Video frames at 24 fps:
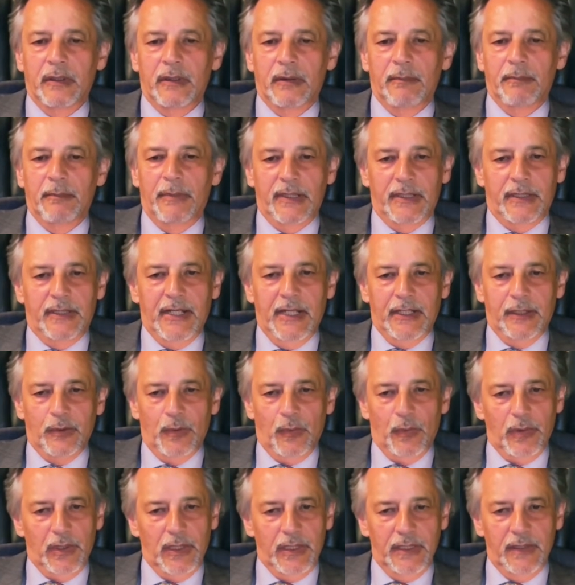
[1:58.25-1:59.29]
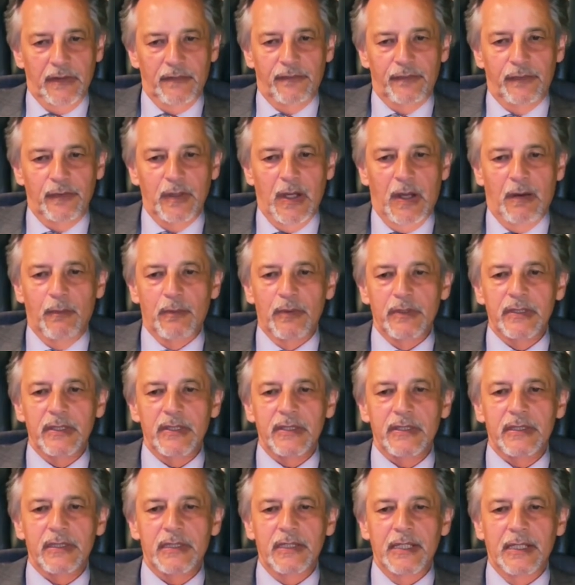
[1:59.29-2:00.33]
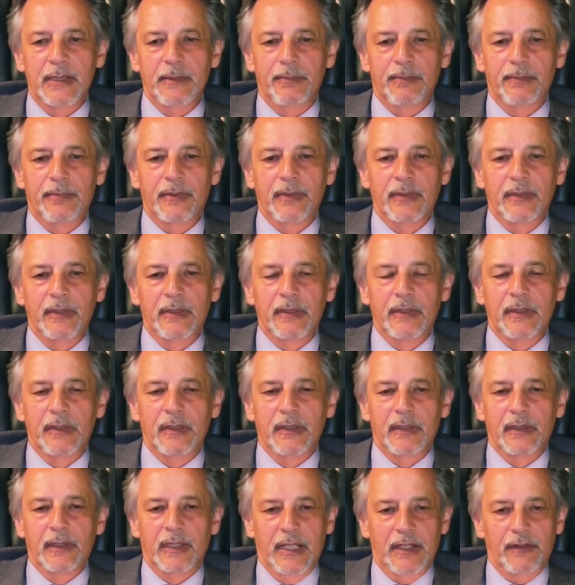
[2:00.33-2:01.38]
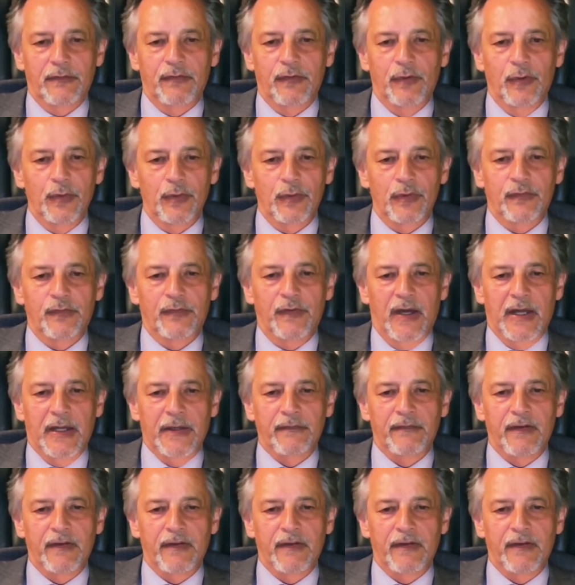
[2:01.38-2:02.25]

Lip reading: but get only a few hours of sleep, like 4 to 5